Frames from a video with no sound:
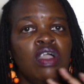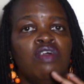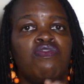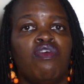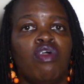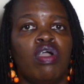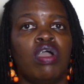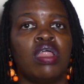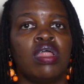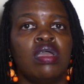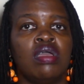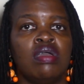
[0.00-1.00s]
for
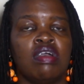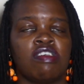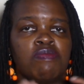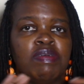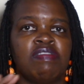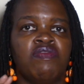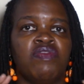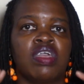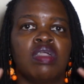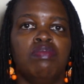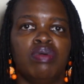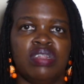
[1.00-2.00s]
a specific
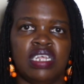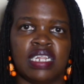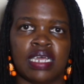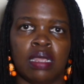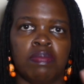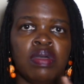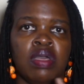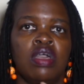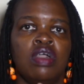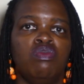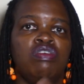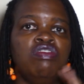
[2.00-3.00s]
body type,
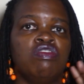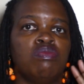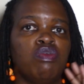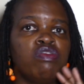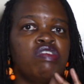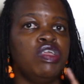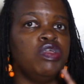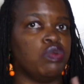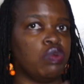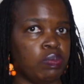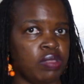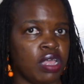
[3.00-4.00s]
which is mostly
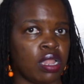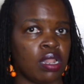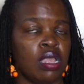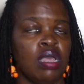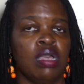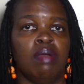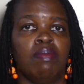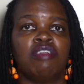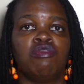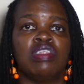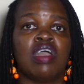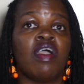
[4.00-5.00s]
European.
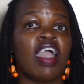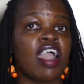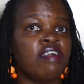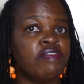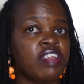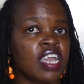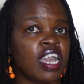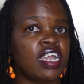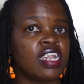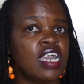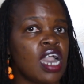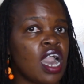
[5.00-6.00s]
But with our
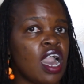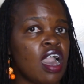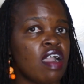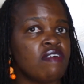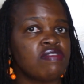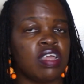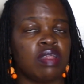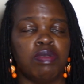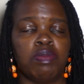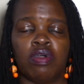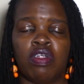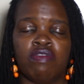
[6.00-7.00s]
African curves and
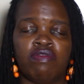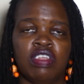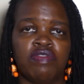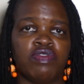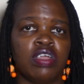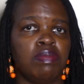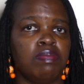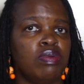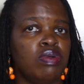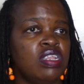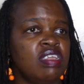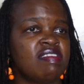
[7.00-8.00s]
people of different
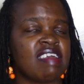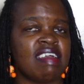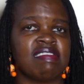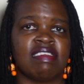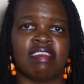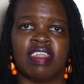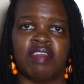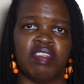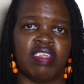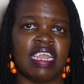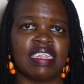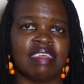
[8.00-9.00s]
body sizes and
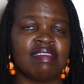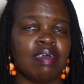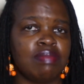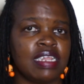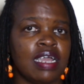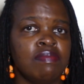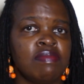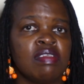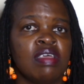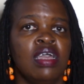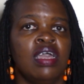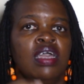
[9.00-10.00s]
everything like that, sometimes
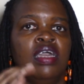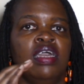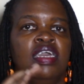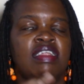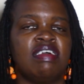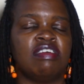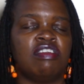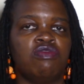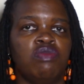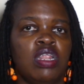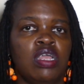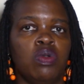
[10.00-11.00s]
it doesn't
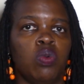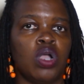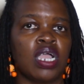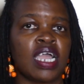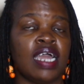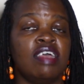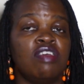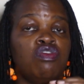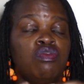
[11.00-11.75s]
really work unless you